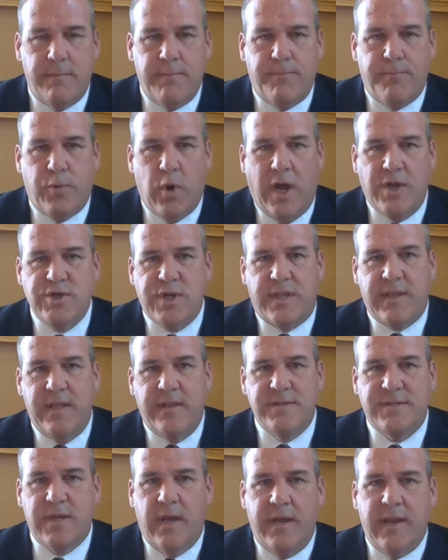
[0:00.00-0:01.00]
And Project
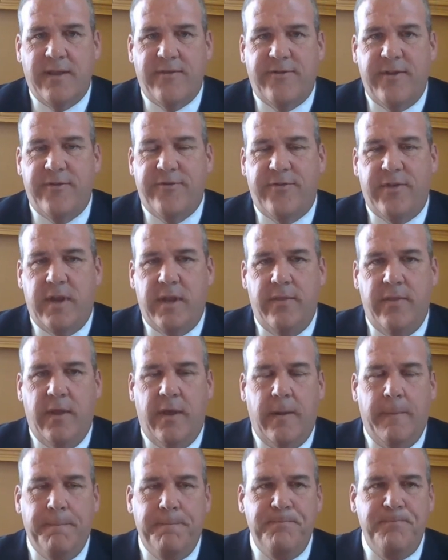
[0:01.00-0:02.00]
Insight existed in
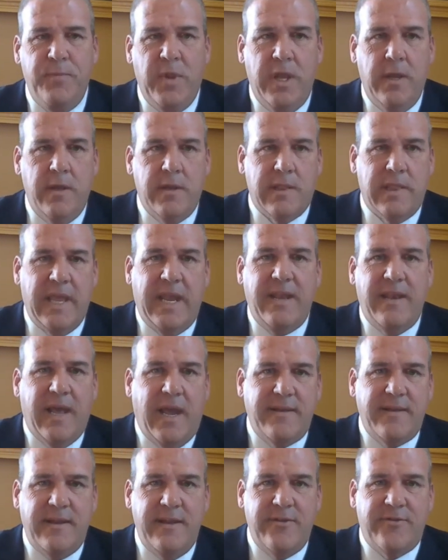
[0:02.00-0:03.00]
the late
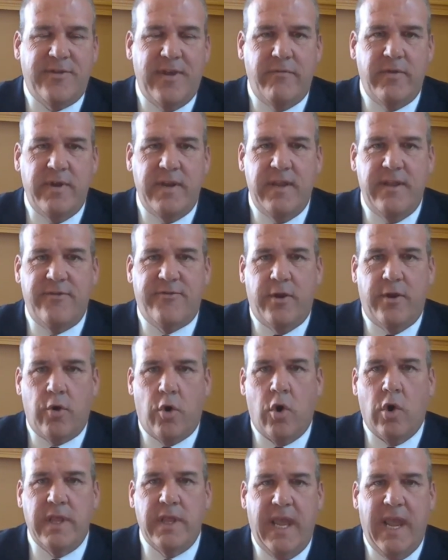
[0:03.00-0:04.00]
1970s and
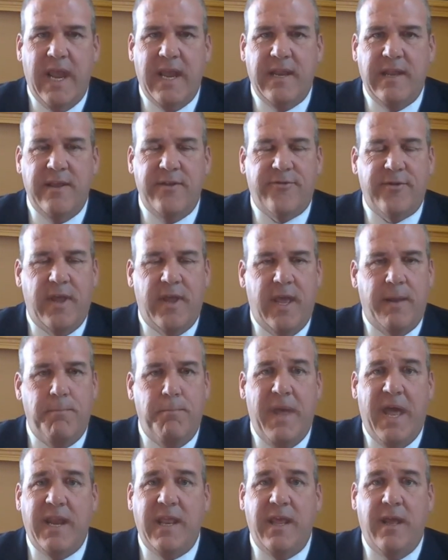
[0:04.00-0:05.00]
early 80s,
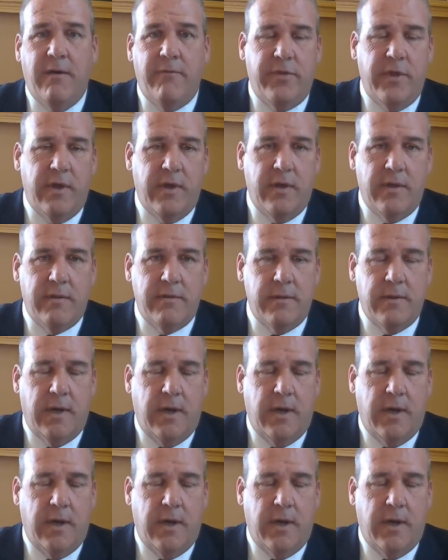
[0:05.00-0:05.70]
and many of the